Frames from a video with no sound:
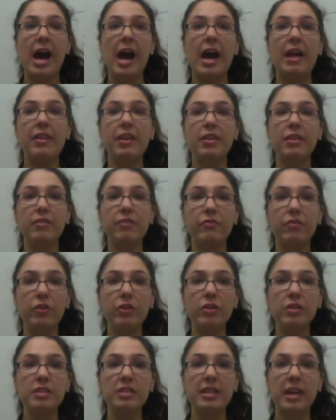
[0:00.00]
and then the
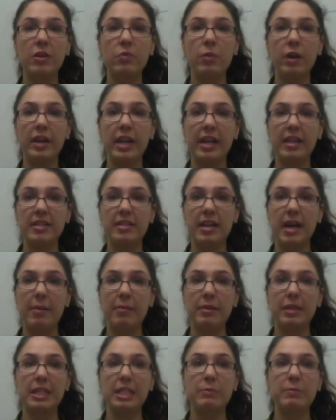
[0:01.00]
fused TET1
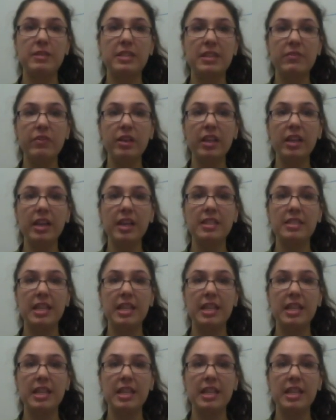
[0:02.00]
enzyme can specifically